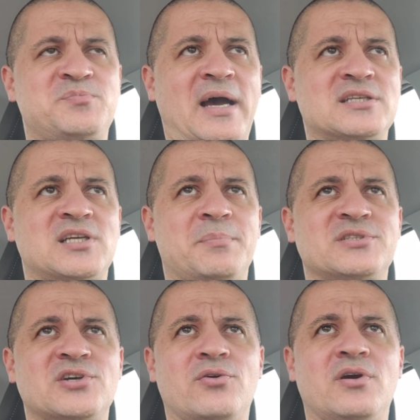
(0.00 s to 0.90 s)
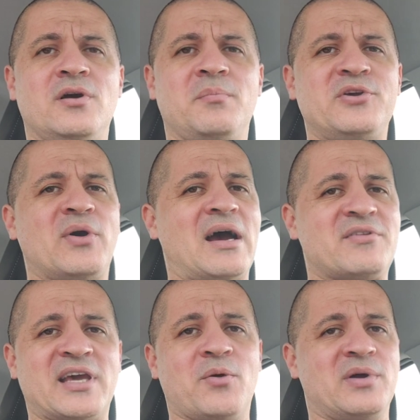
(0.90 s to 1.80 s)
this past episode. But you
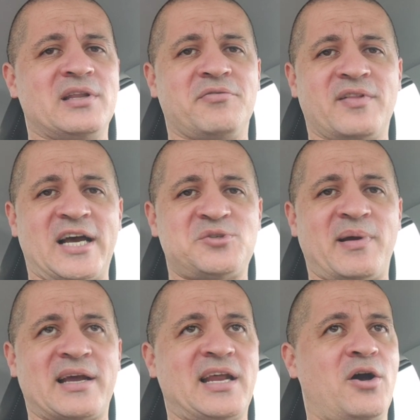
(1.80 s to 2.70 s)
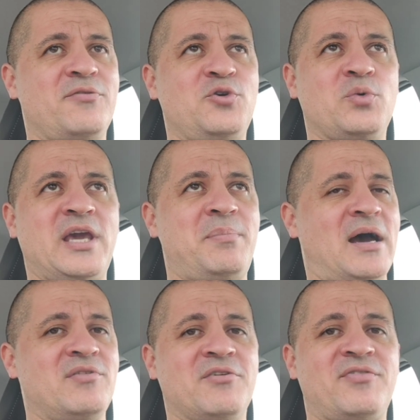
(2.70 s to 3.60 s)
have to get rid of the flashback now. If you keep
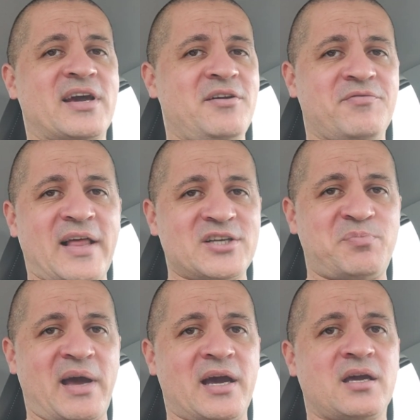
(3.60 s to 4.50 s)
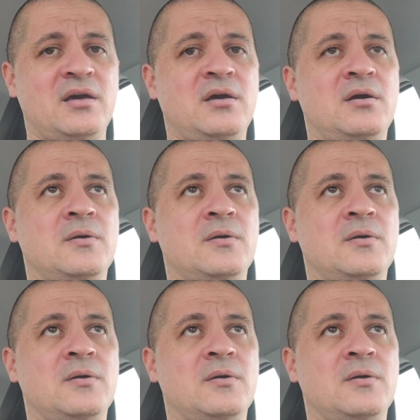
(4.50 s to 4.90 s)
having a fucking flashback,